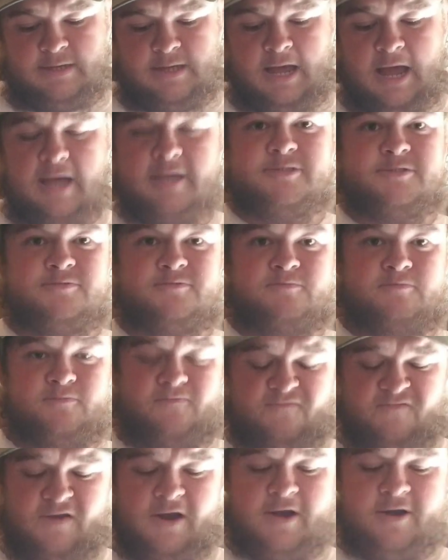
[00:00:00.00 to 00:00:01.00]
I was
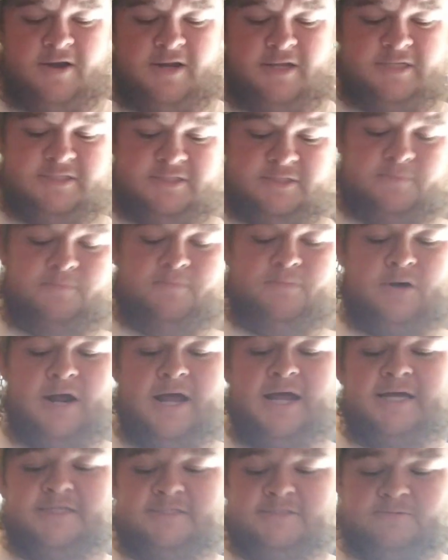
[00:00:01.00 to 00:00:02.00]
very
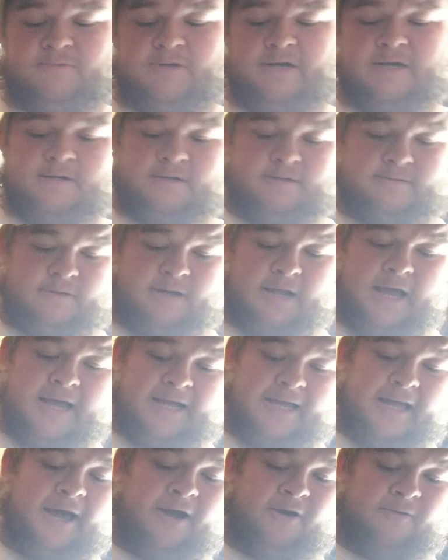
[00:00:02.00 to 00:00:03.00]
surprised when
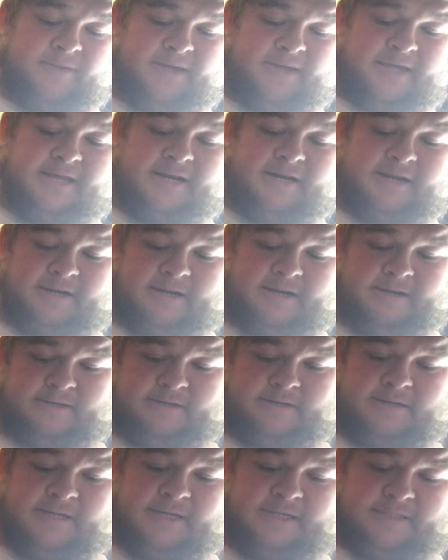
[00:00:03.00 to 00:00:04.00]
I got them in and
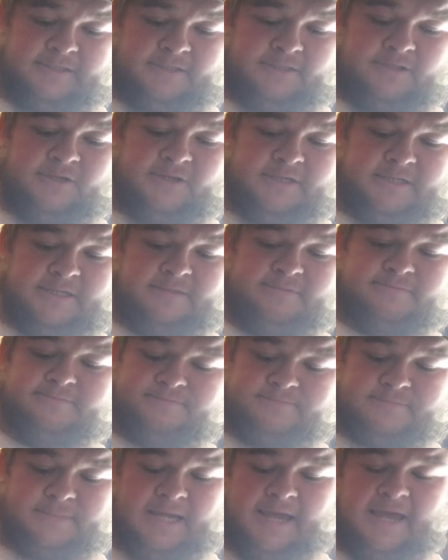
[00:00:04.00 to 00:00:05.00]
got to looking
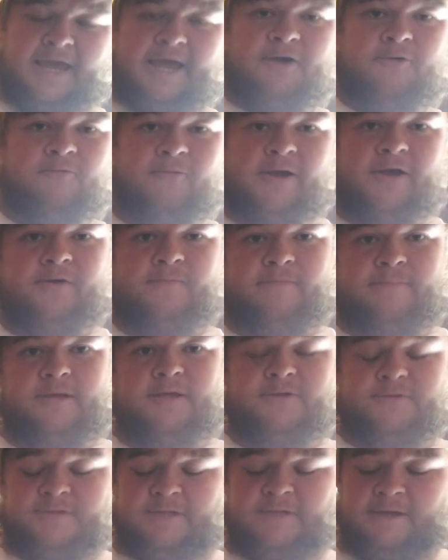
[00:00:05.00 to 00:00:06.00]
at how well
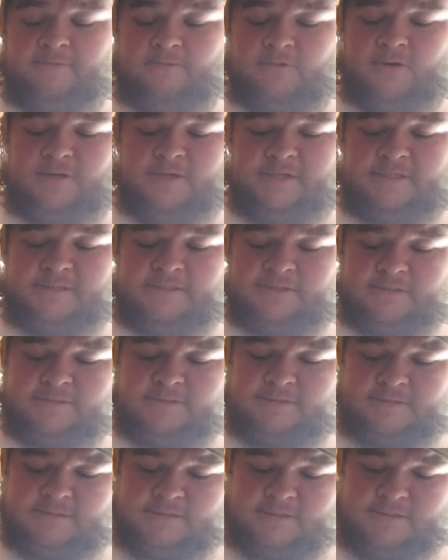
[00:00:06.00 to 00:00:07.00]
built they was.
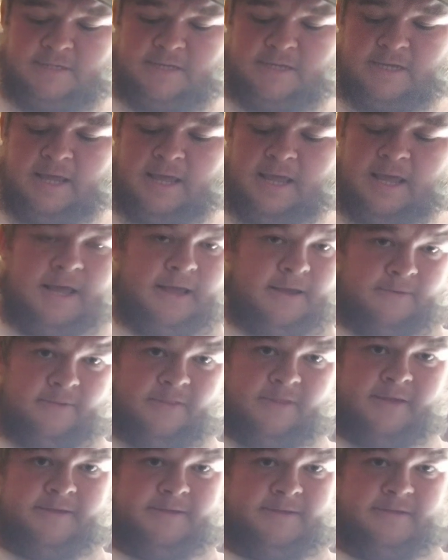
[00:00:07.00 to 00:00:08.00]

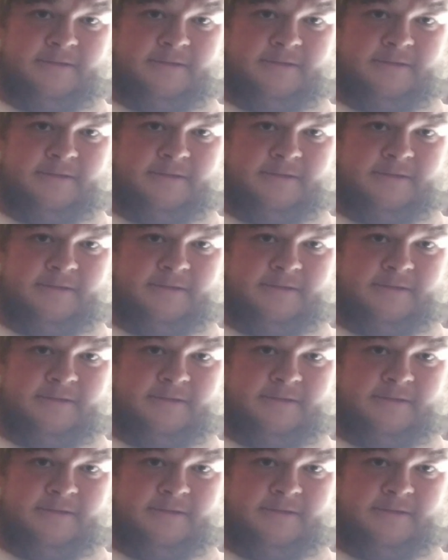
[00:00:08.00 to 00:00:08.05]
Well,